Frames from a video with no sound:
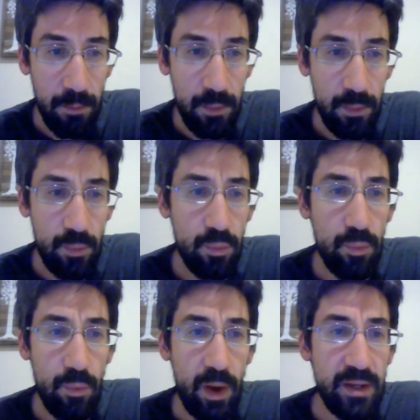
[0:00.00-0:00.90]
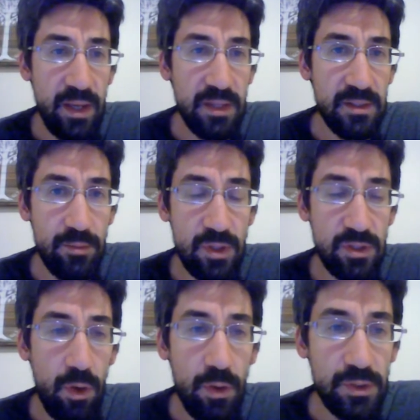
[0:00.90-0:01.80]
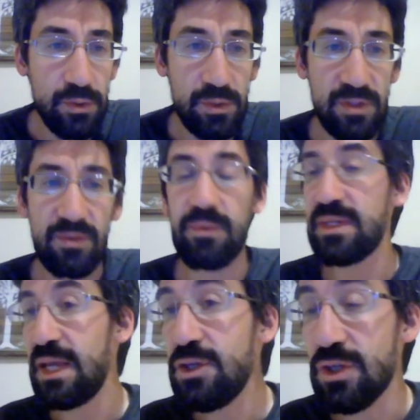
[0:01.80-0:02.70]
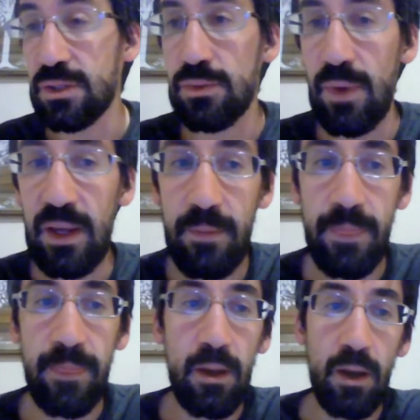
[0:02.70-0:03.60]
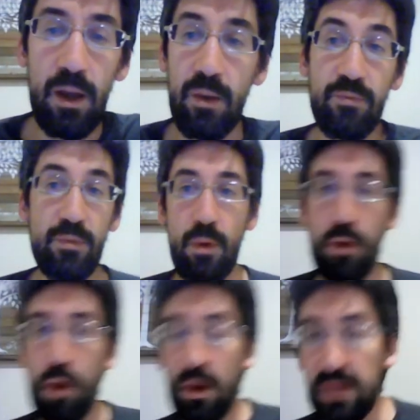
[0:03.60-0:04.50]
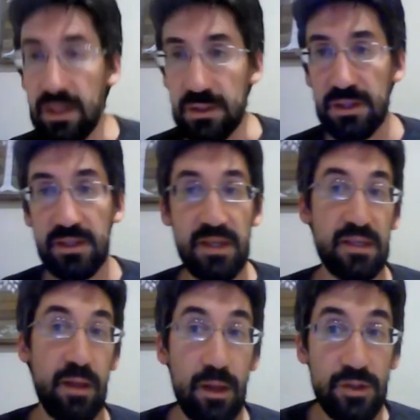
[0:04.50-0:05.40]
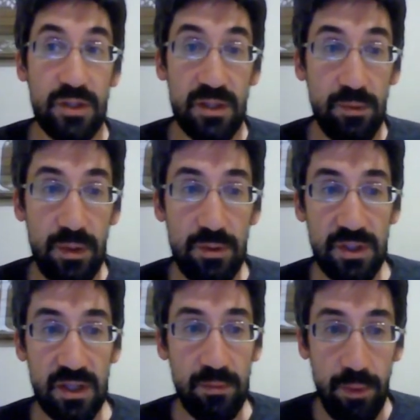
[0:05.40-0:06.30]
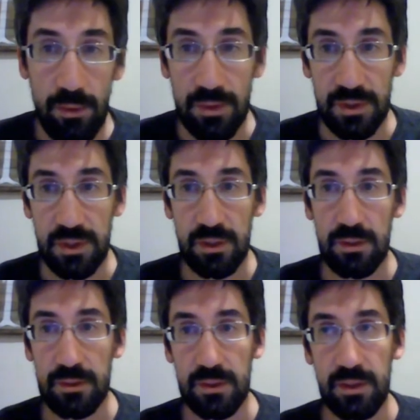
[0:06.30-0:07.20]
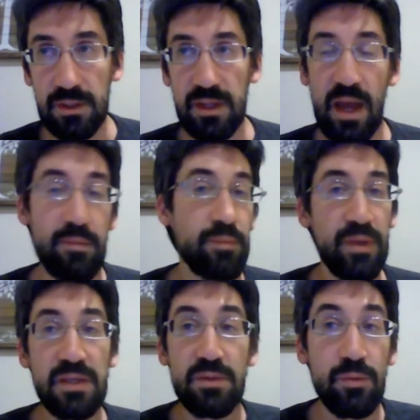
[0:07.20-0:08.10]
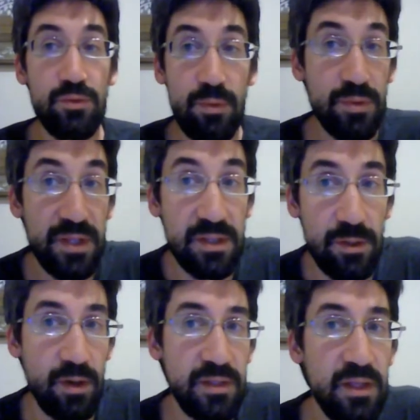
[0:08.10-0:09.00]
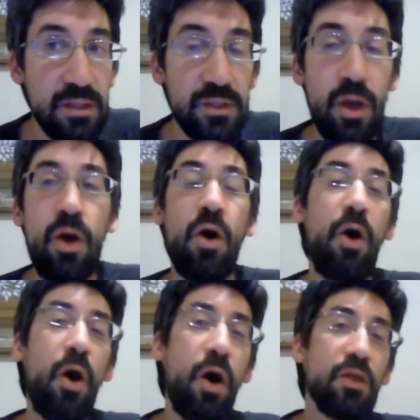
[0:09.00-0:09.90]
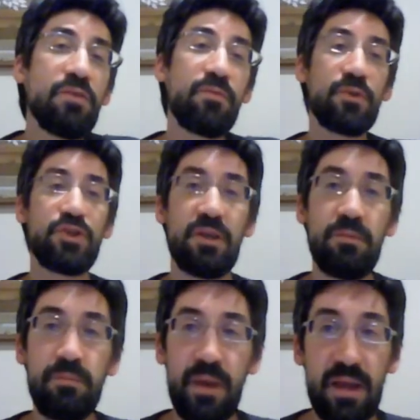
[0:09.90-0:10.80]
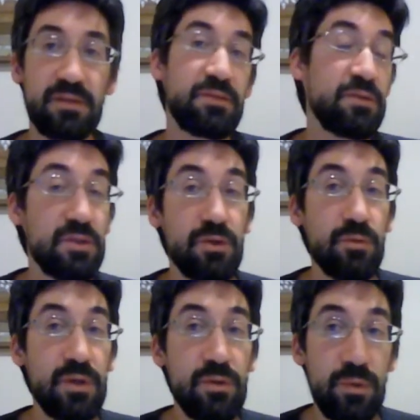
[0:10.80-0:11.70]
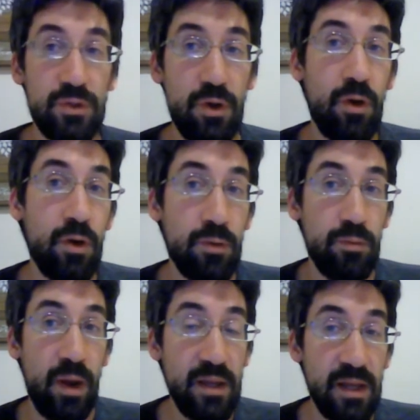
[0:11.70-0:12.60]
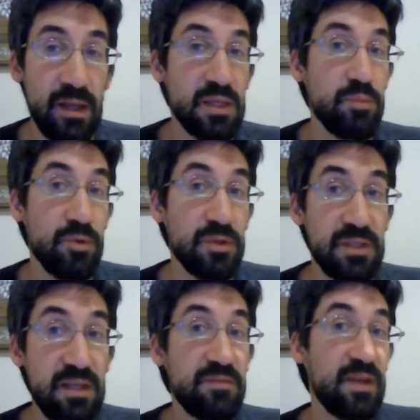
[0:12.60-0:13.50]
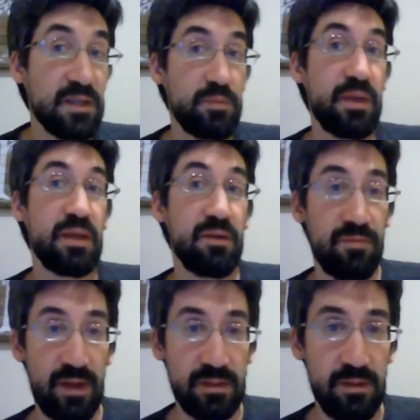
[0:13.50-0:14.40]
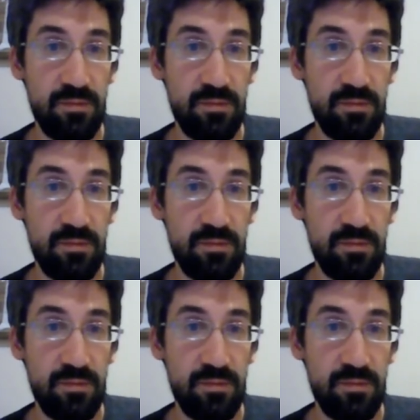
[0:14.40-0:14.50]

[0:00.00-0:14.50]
Writing is subject to all sorts of limitations, right? From our audience, to the technologies that we use to compose, to the time and place in which we present our ideas, all of which impact the degree to which our writing is perceived as being effective.